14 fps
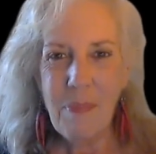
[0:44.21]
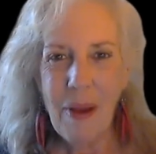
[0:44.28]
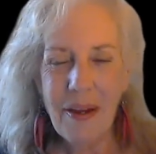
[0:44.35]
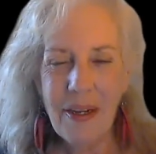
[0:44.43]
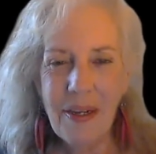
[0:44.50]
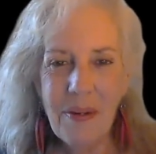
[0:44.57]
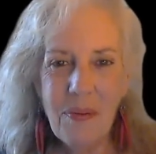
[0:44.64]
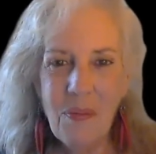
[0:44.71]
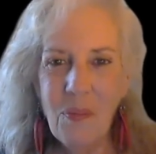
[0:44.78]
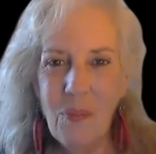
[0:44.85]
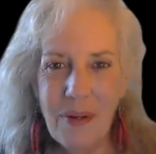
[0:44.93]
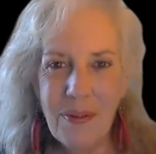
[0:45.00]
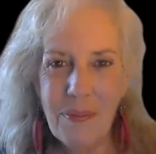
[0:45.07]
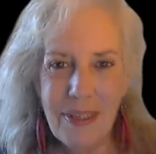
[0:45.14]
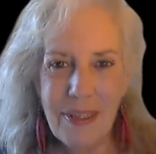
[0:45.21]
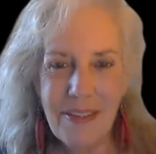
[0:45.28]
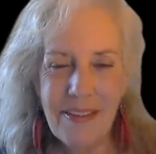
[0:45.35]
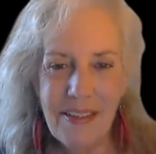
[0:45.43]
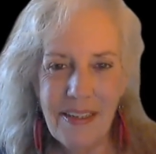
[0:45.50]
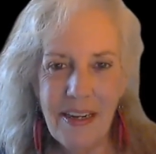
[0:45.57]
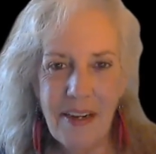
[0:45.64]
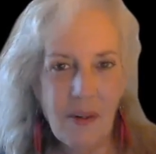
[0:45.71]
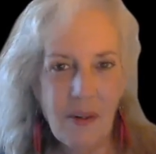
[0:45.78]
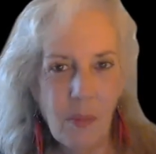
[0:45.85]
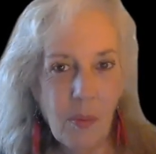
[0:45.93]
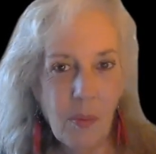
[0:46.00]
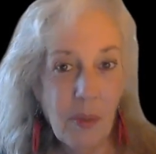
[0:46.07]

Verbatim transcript: everybody. Welcome to the channel.